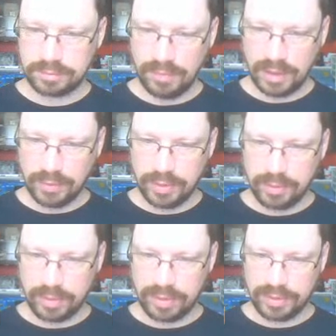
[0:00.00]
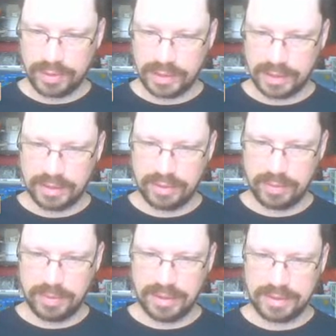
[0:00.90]
I wouldn't want like to
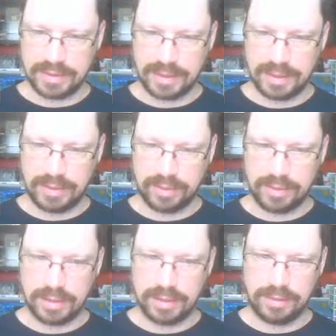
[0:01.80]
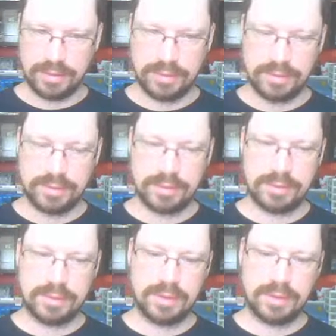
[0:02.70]
be exactly on the line.
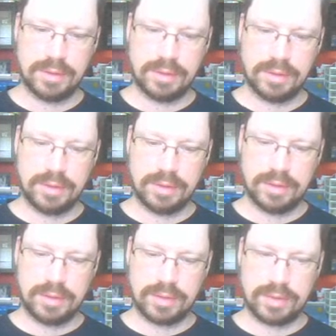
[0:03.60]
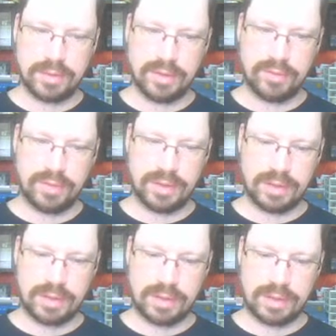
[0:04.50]
So I think
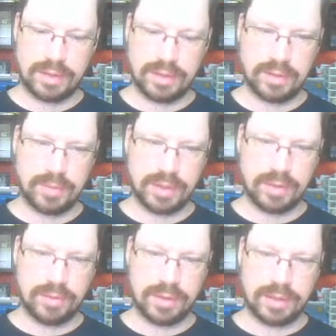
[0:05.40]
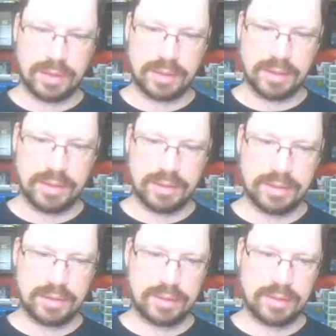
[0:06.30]
like by going like
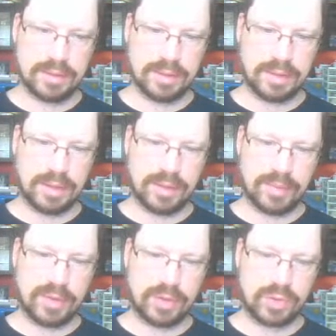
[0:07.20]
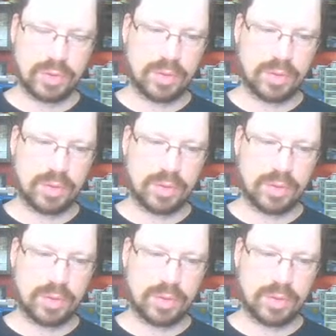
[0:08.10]
this, and now I'm having a trouble